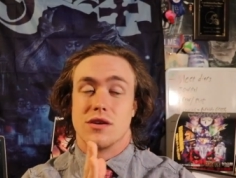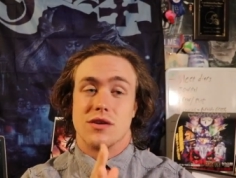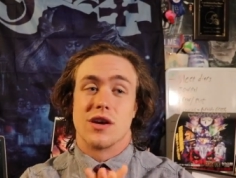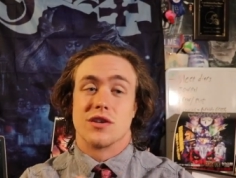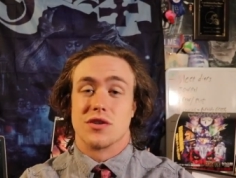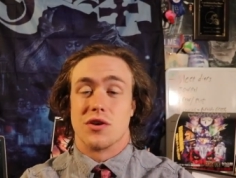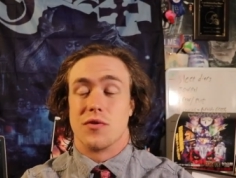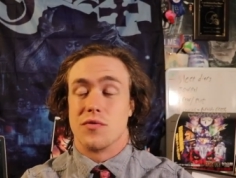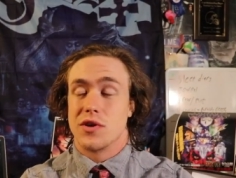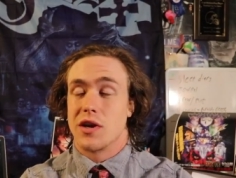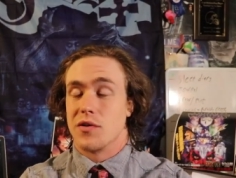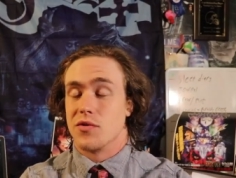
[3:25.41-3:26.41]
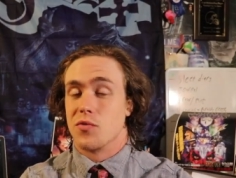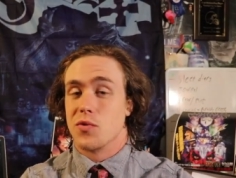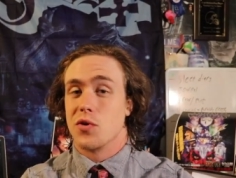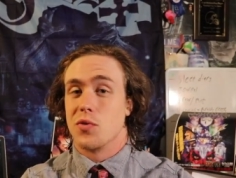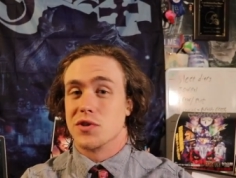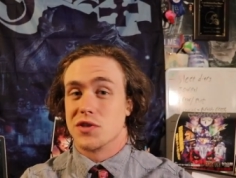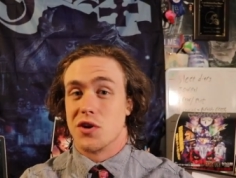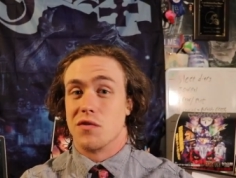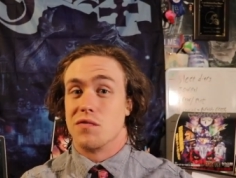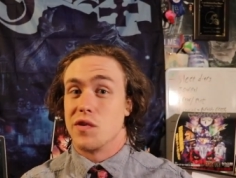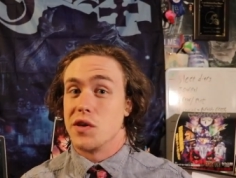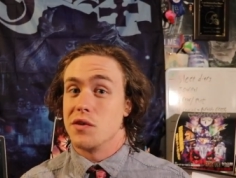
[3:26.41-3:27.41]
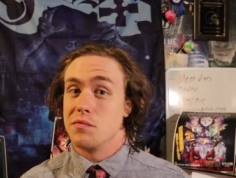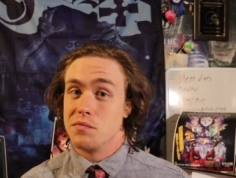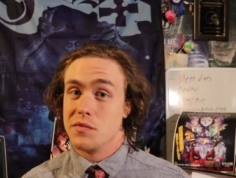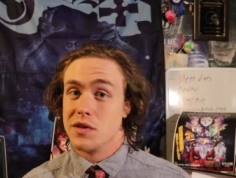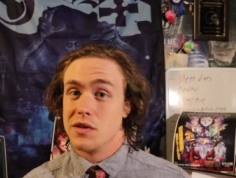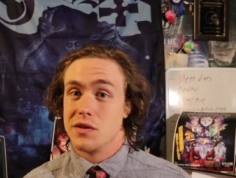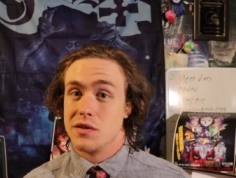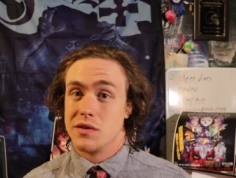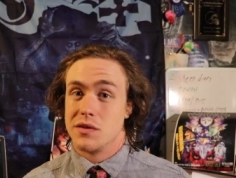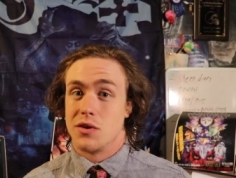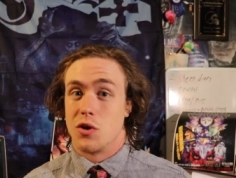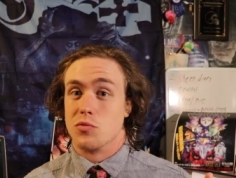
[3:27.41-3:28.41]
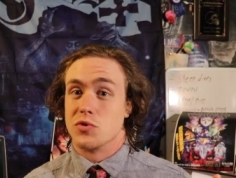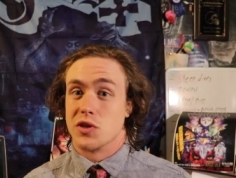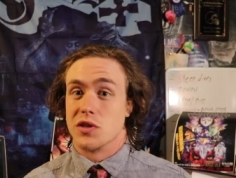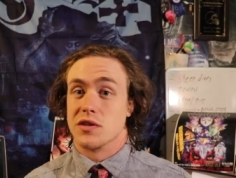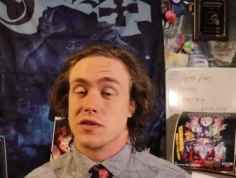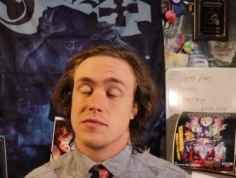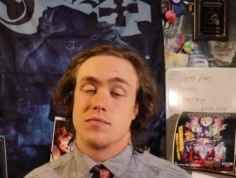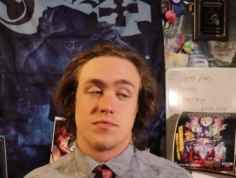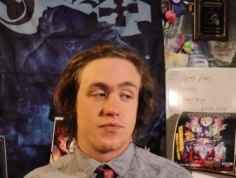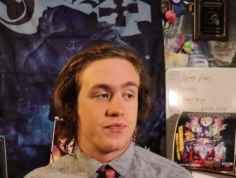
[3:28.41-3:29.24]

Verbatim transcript: you guys know, you got the real ones know feet, home chilies,